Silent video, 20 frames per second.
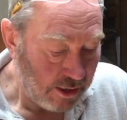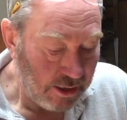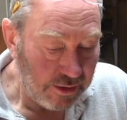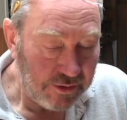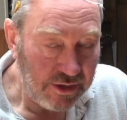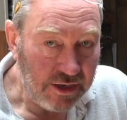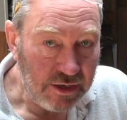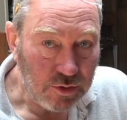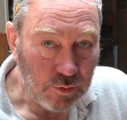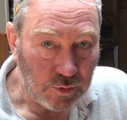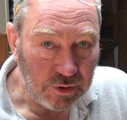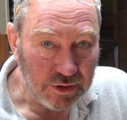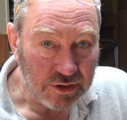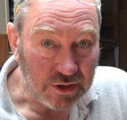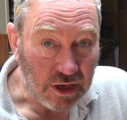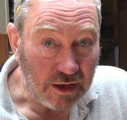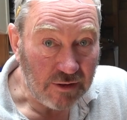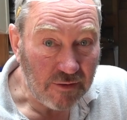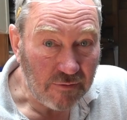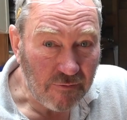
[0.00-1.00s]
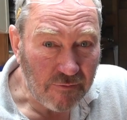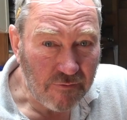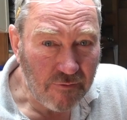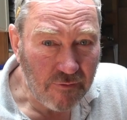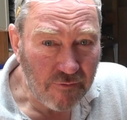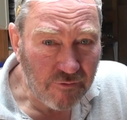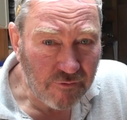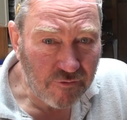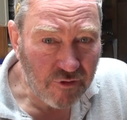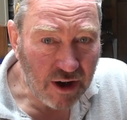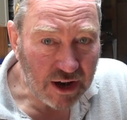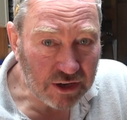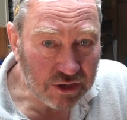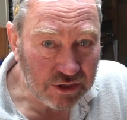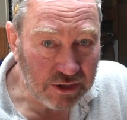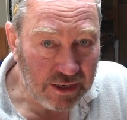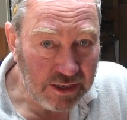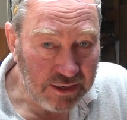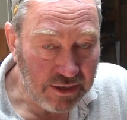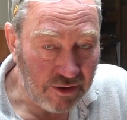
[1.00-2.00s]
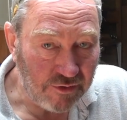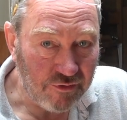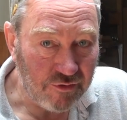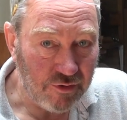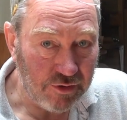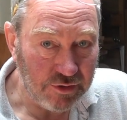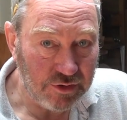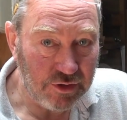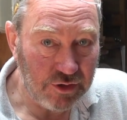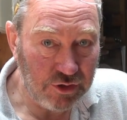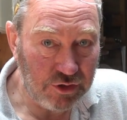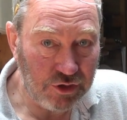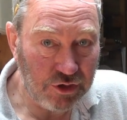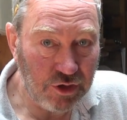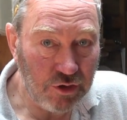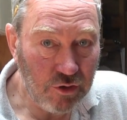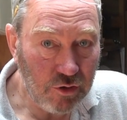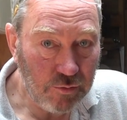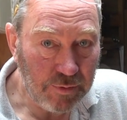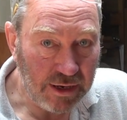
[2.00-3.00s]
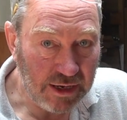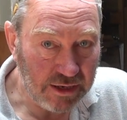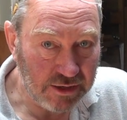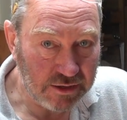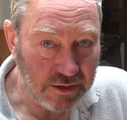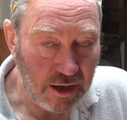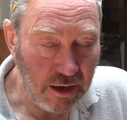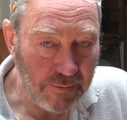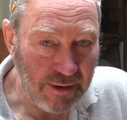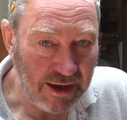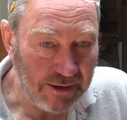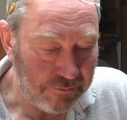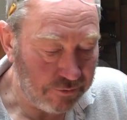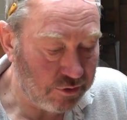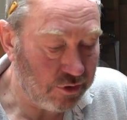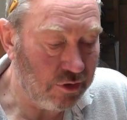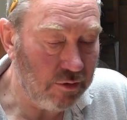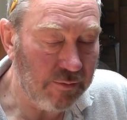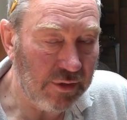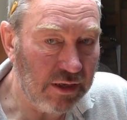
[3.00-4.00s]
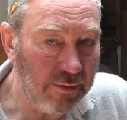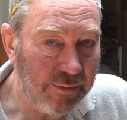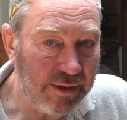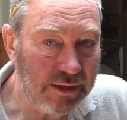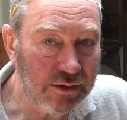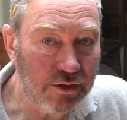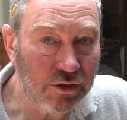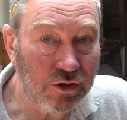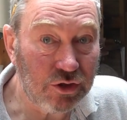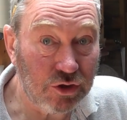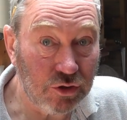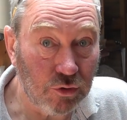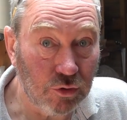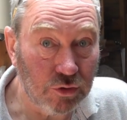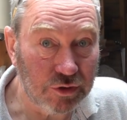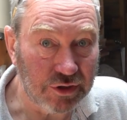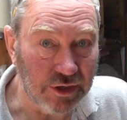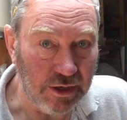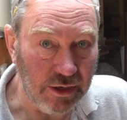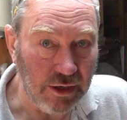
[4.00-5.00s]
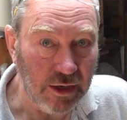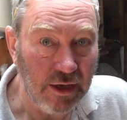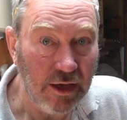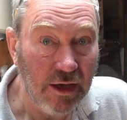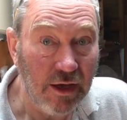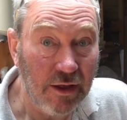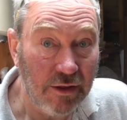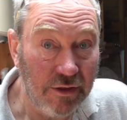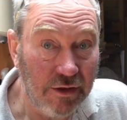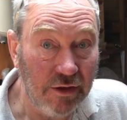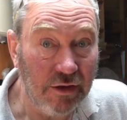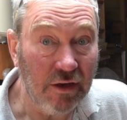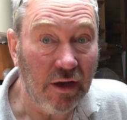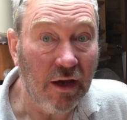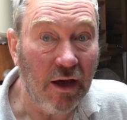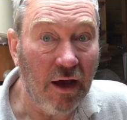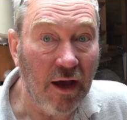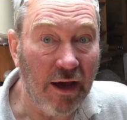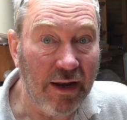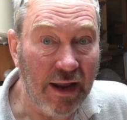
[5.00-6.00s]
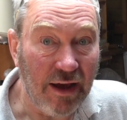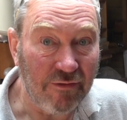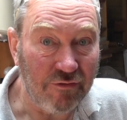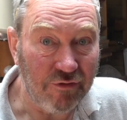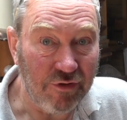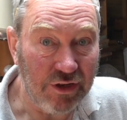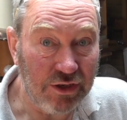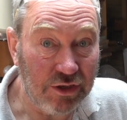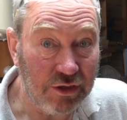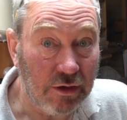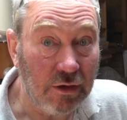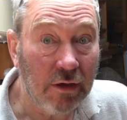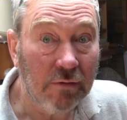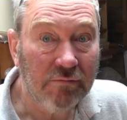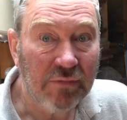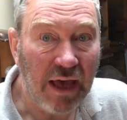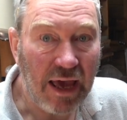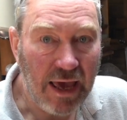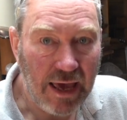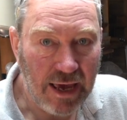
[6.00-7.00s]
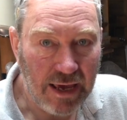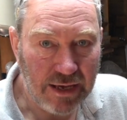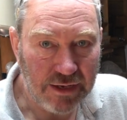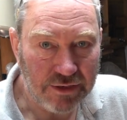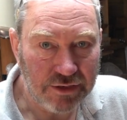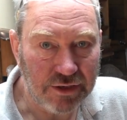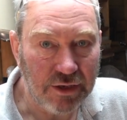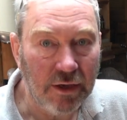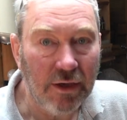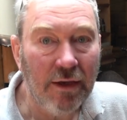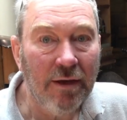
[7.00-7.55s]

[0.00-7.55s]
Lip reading: These ones fractionally different. The tube is about 2mm shorter than an average Ayres